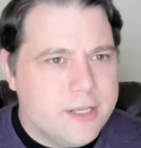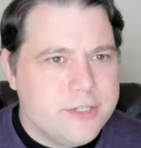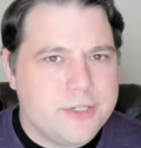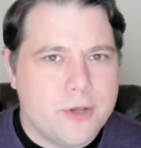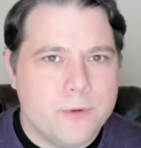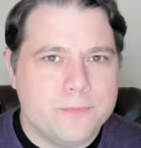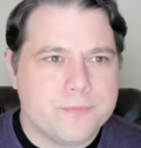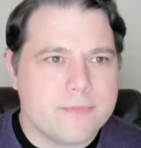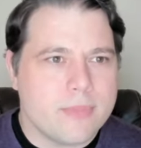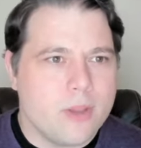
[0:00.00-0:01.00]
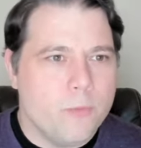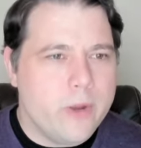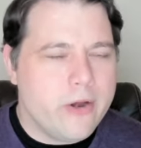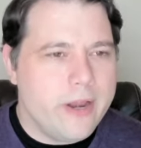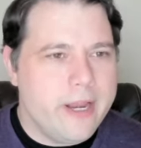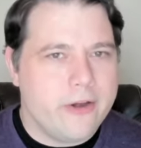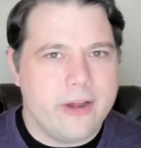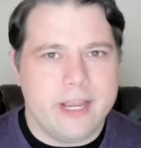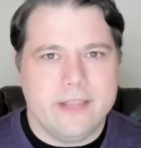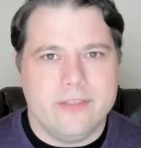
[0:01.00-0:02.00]
So we are here
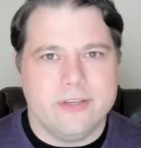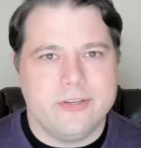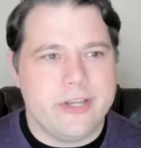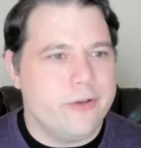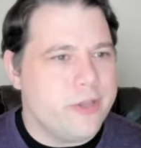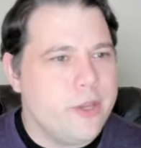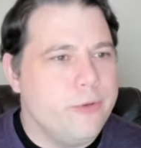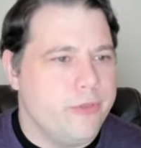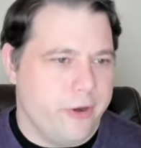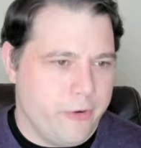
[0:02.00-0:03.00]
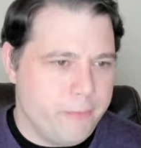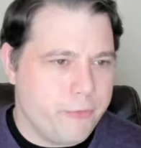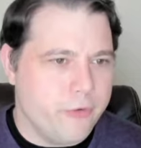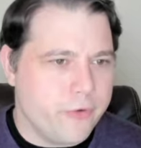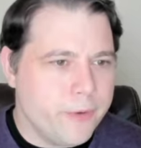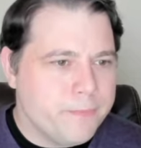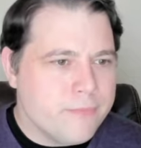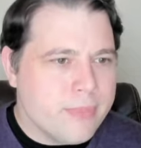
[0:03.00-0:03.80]
in the COQ Theorem prover,